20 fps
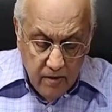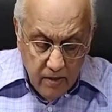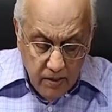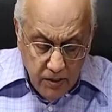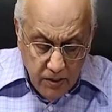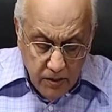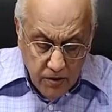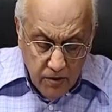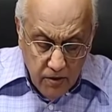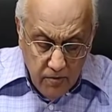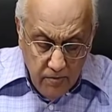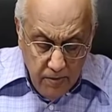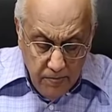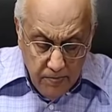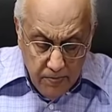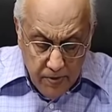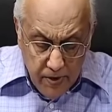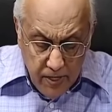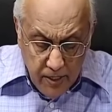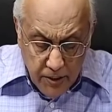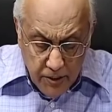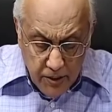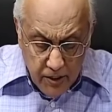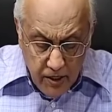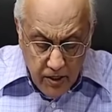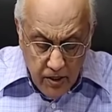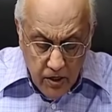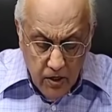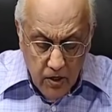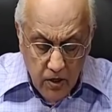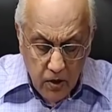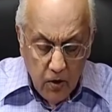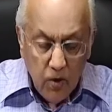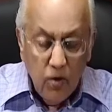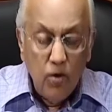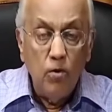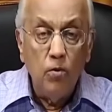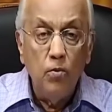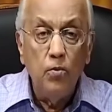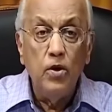This is going to be preached in the
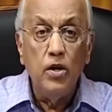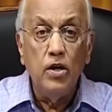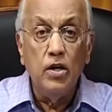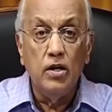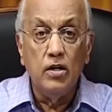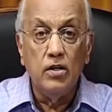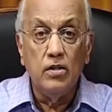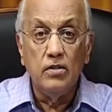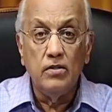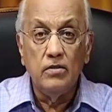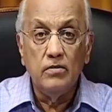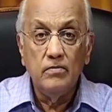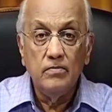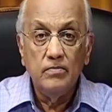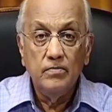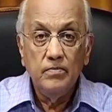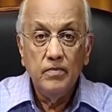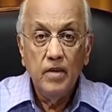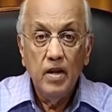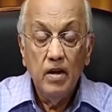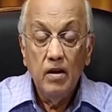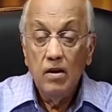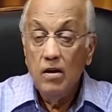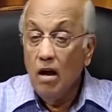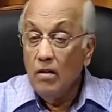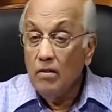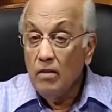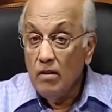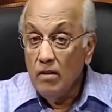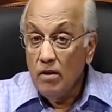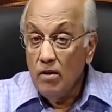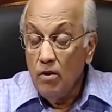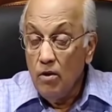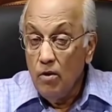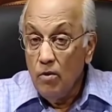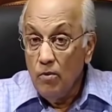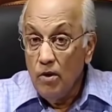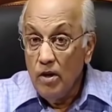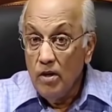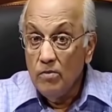whole world. Not that the
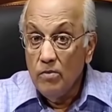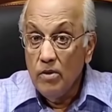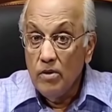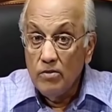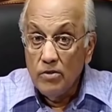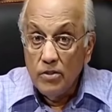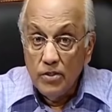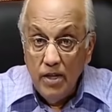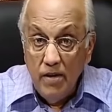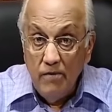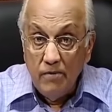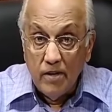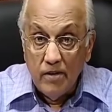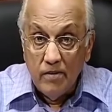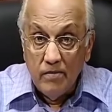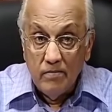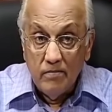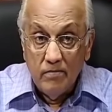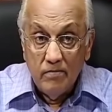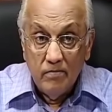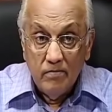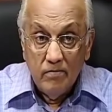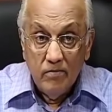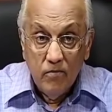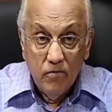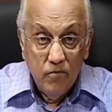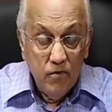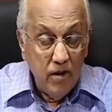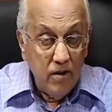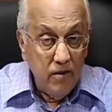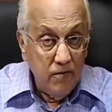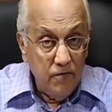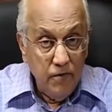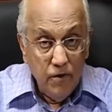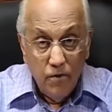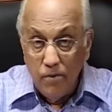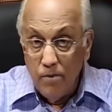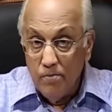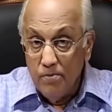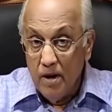whole world will receive it. Very
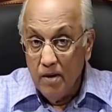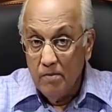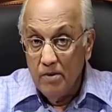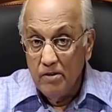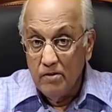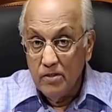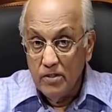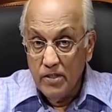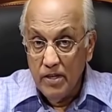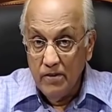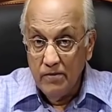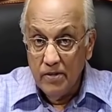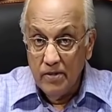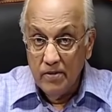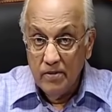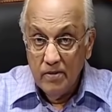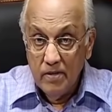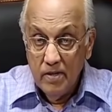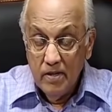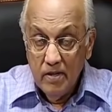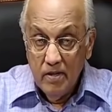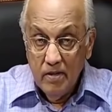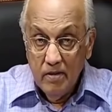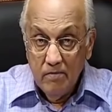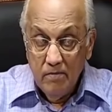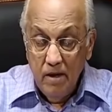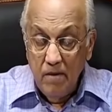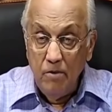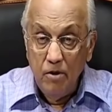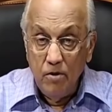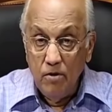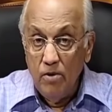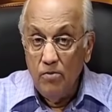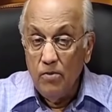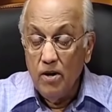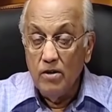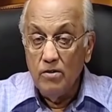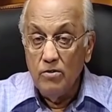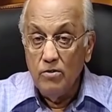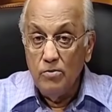few will probably receive it. Maybe only
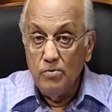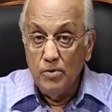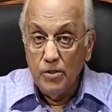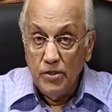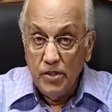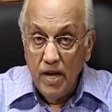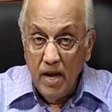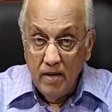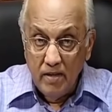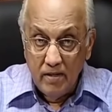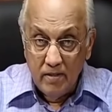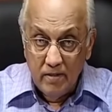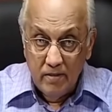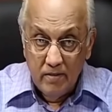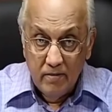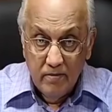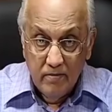1 or 2%.